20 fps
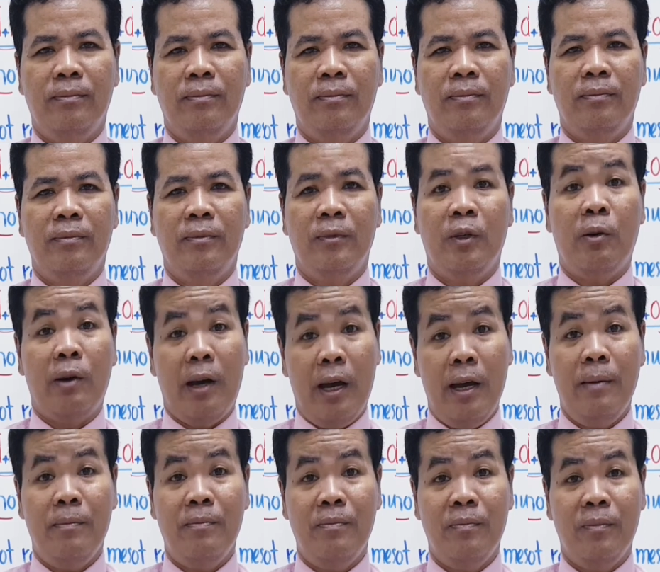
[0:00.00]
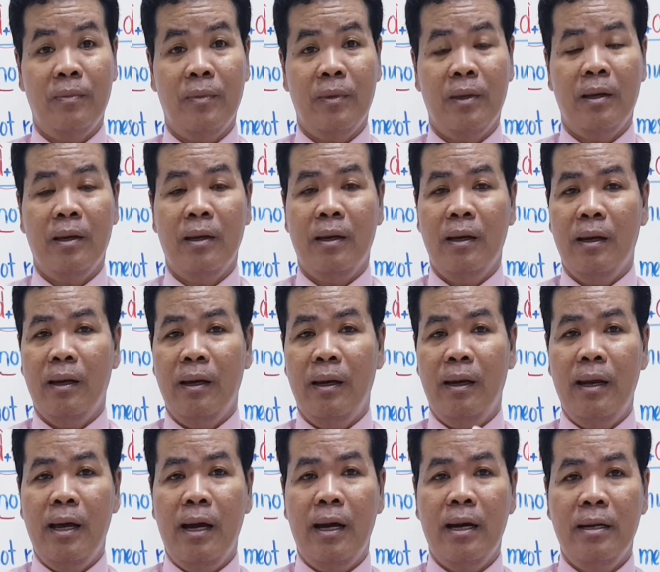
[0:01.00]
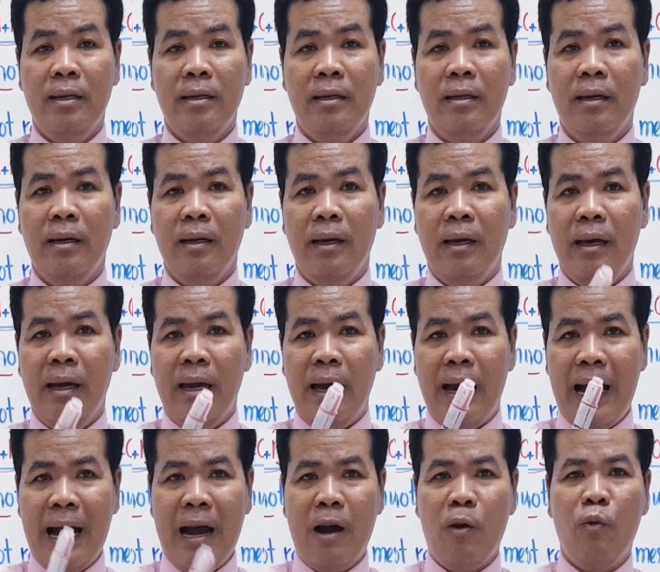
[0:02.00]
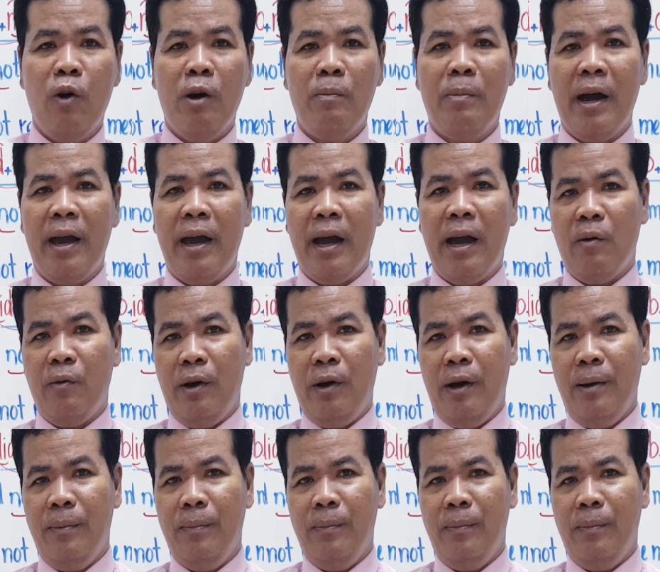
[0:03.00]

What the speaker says: Alright? Learn hour by hour,